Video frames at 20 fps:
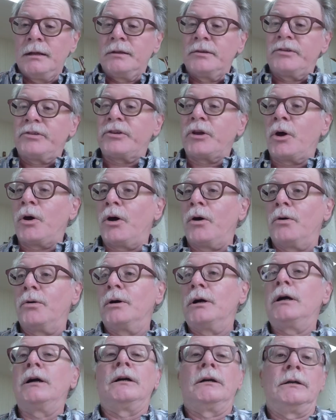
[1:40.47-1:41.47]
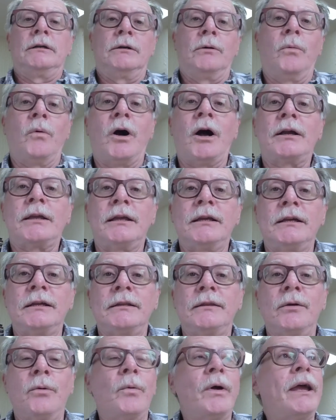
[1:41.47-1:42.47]
So, walking
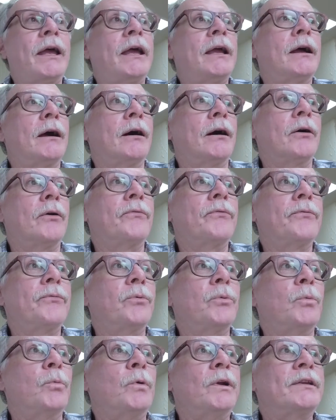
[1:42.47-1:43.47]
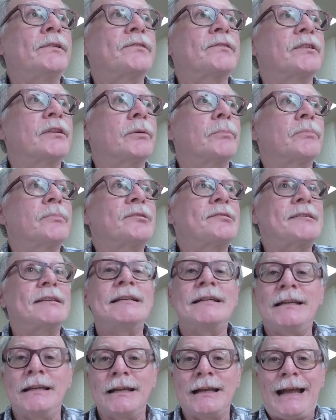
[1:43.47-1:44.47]
in the way of wisdom,
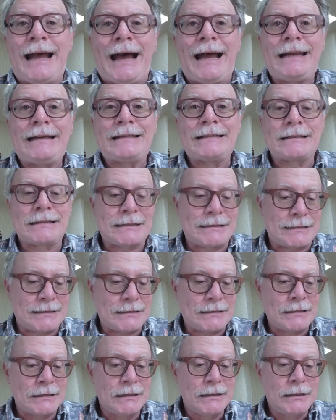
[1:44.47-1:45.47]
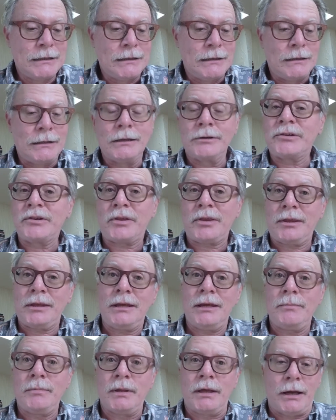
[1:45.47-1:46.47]
seeking guidance, there's a
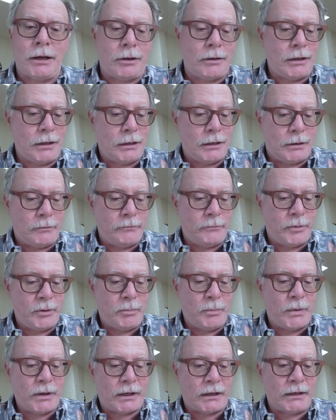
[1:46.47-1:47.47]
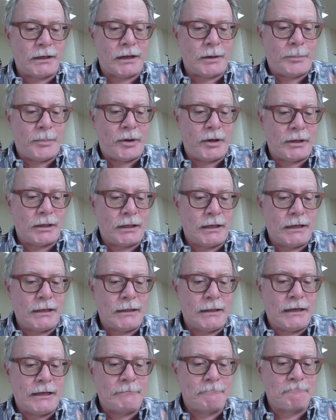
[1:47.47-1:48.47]
theme there that I've been picking up on
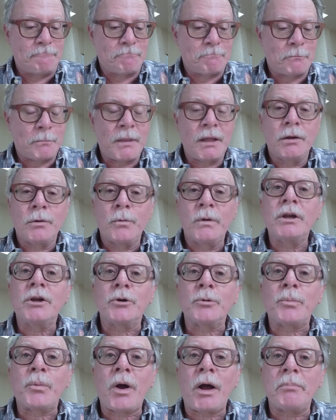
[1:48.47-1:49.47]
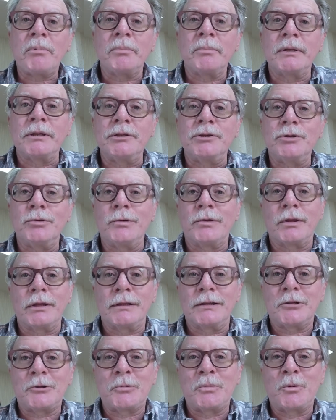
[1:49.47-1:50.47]
lately. We could probably do with a
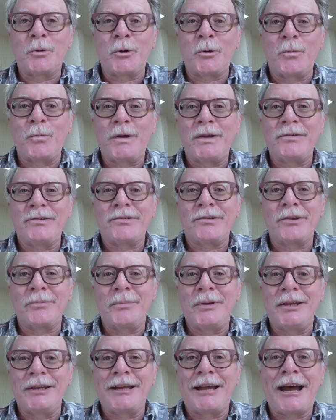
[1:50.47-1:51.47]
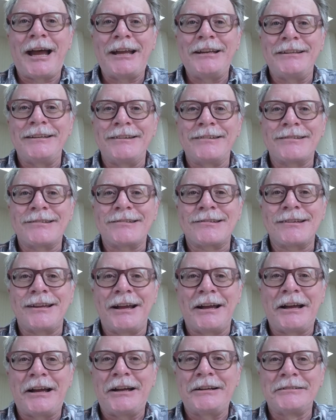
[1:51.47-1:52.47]
little more wisdom and guidance
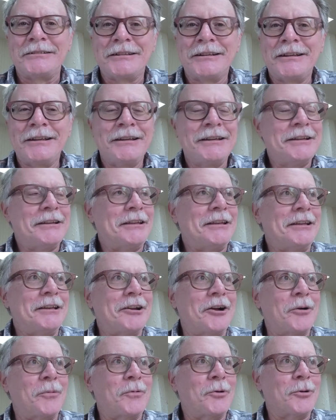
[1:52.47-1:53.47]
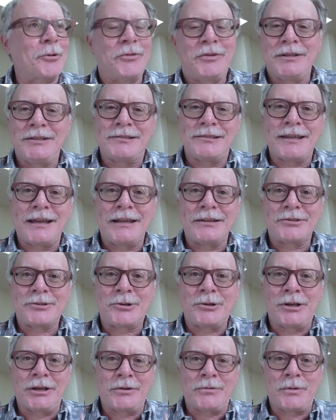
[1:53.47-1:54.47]
in our world these days,
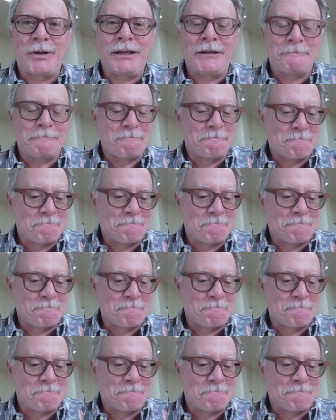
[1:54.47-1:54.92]
couldn't we?